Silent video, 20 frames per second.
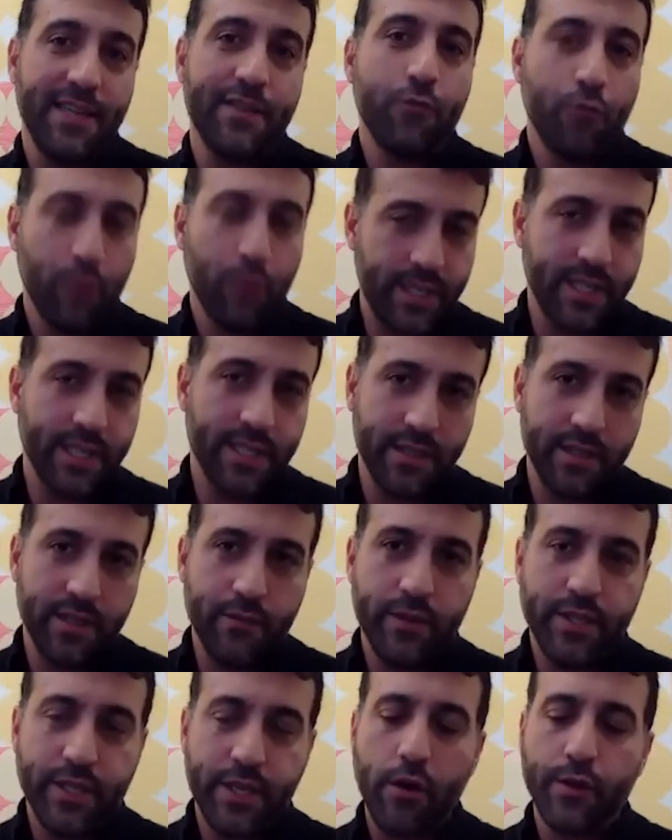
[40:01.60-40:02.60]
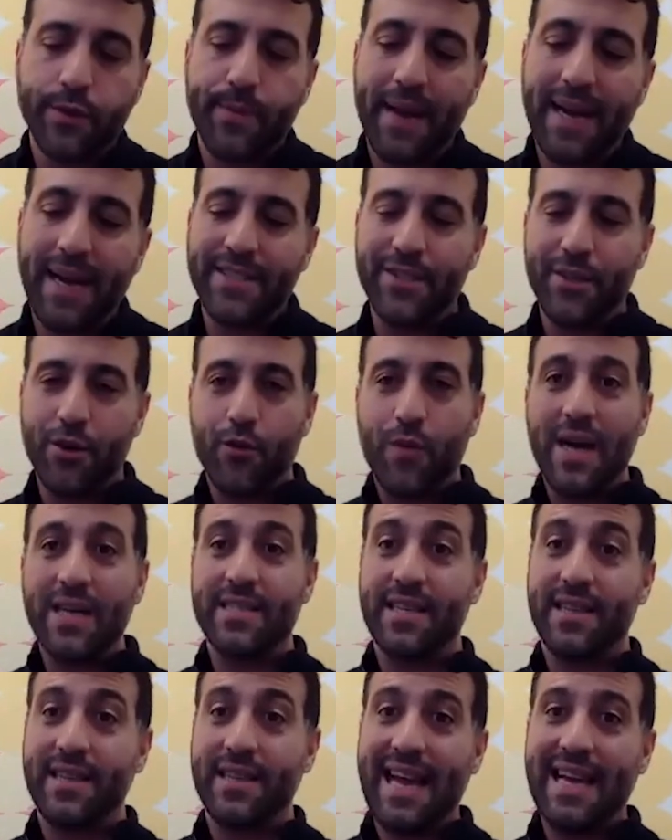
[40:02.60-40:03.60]
which goes back to your
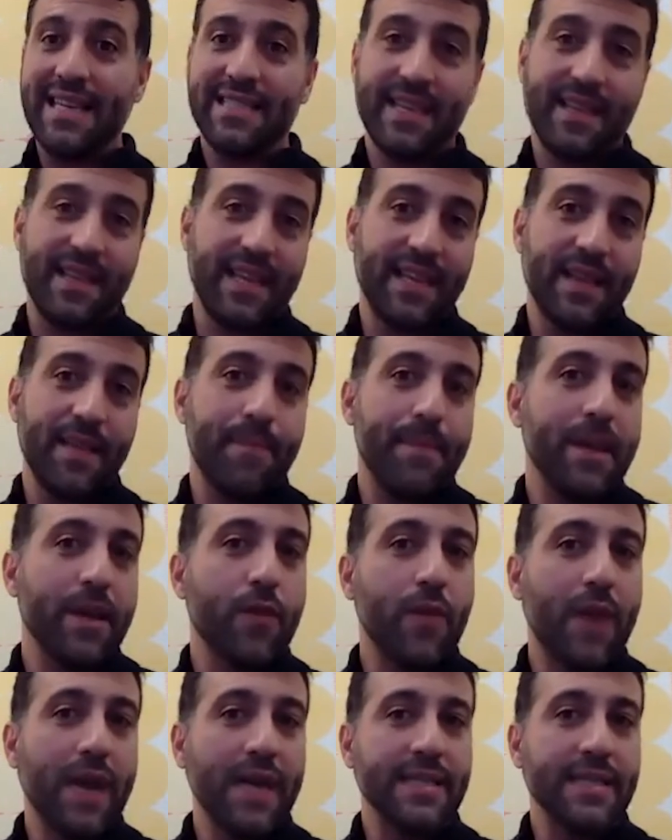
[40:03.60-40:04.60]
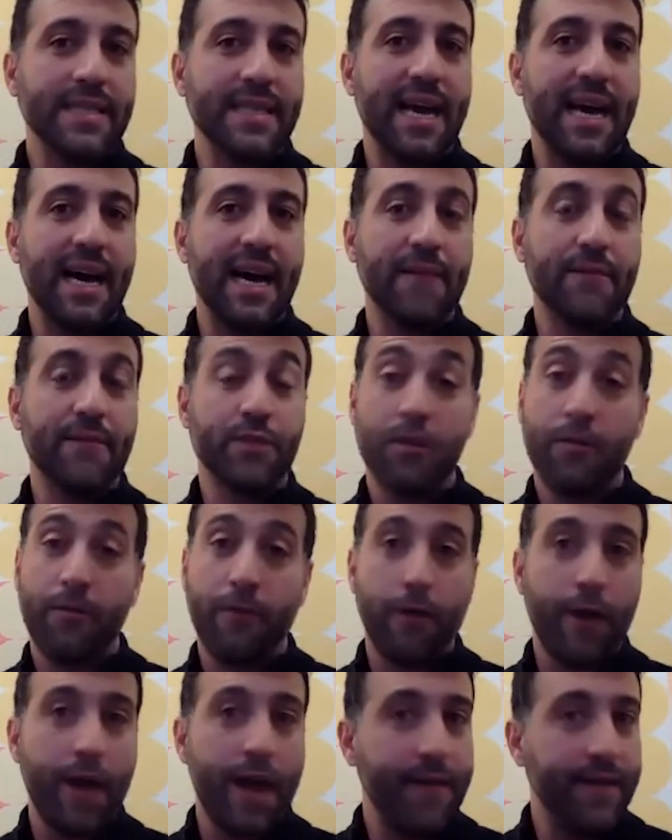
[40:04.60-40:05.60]
question, that's I think the big question. So
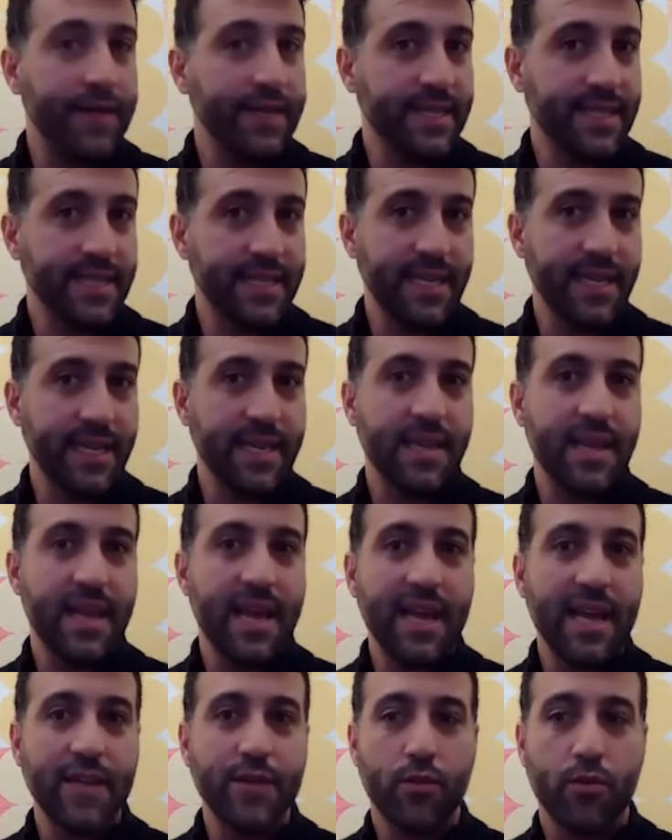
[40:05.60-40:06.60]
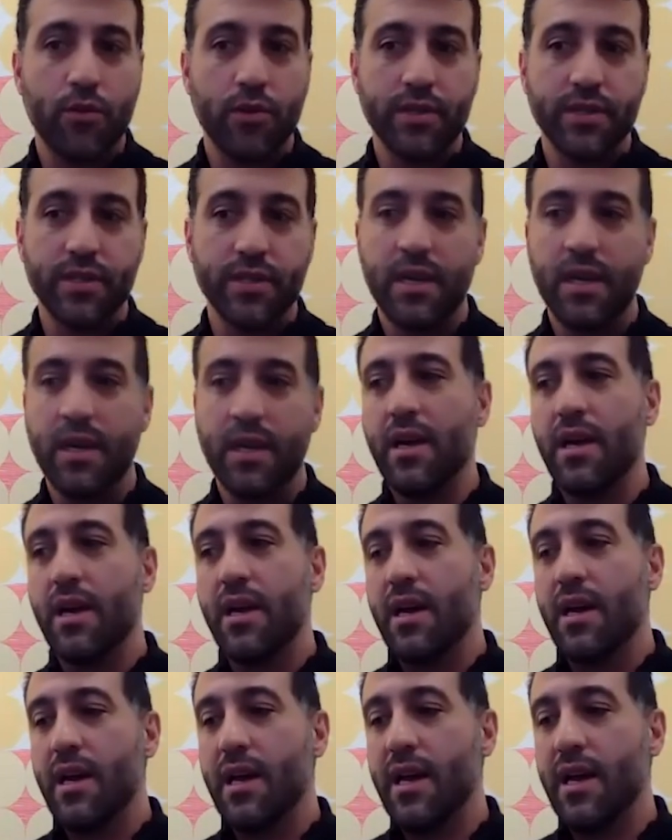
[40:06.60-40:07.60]
far, I haven't seen anything towards
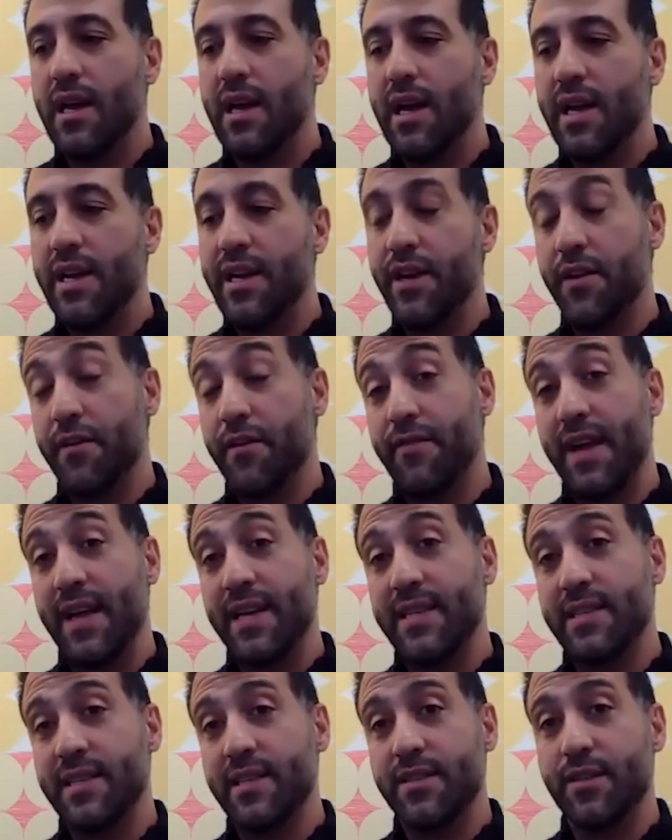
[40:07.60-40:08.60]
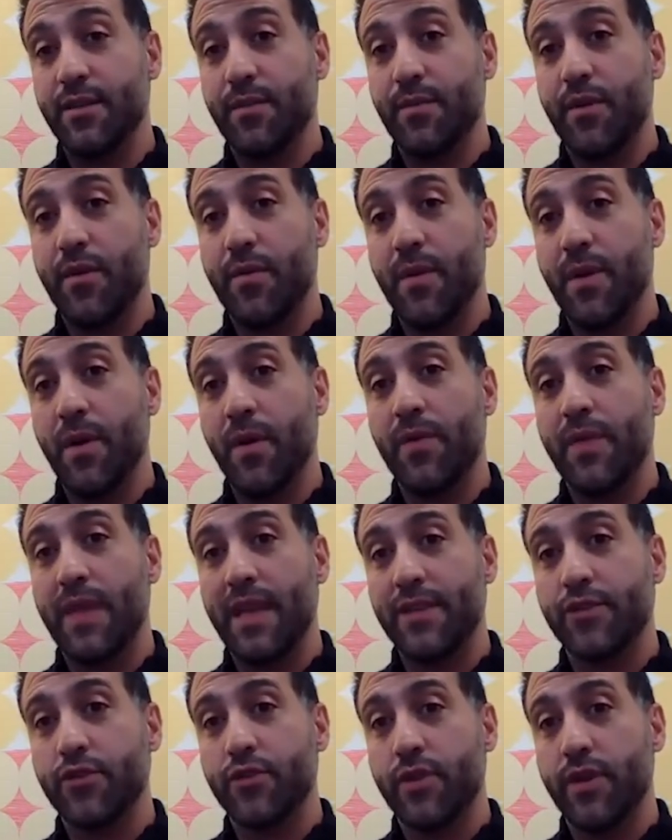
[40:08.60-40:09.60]
an innovation to promote that
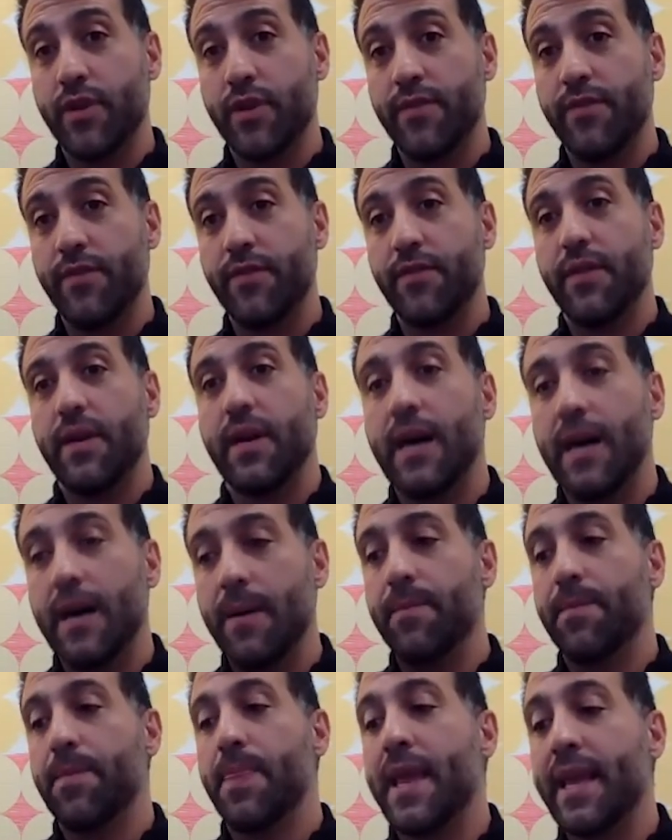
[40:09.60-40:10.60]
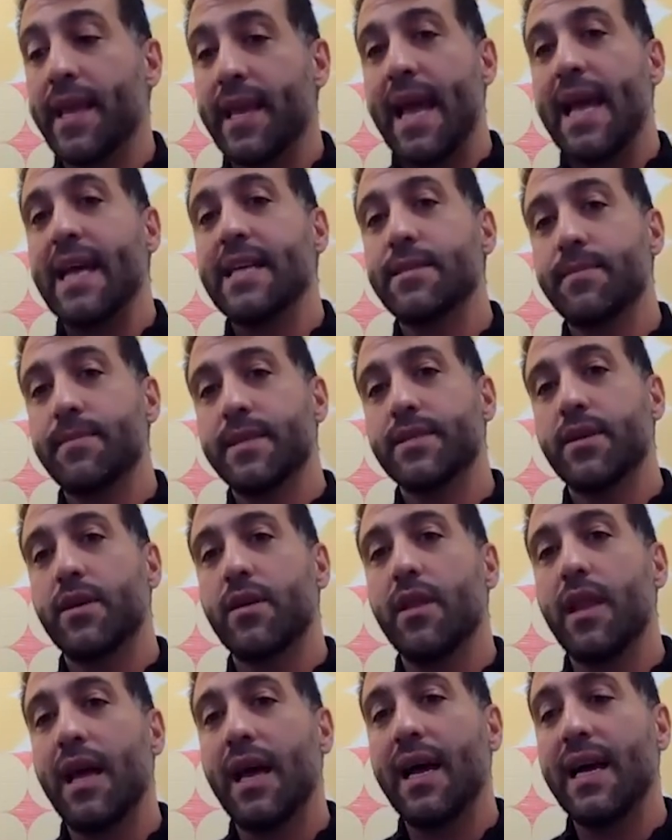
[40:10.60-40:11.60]
sort of engagements
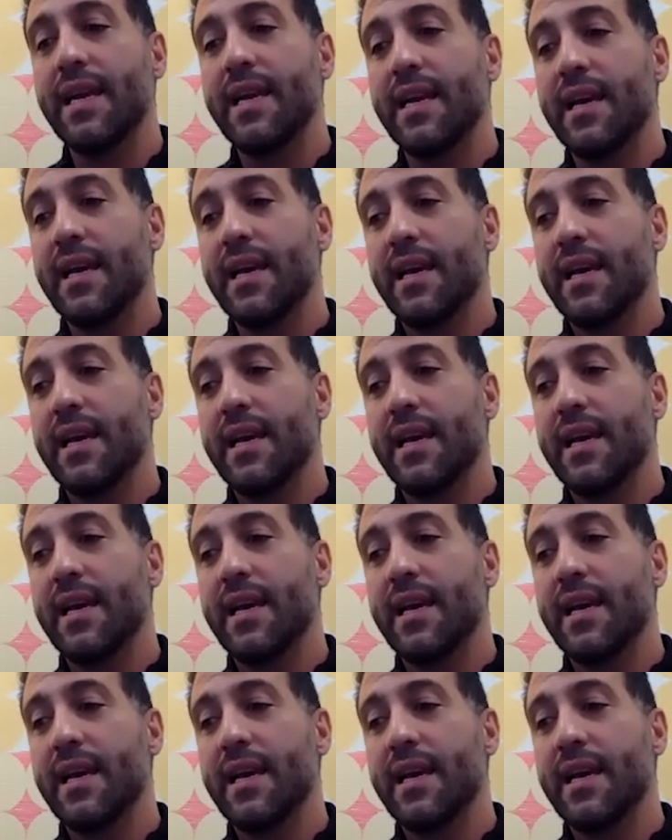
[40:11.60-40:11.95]
online.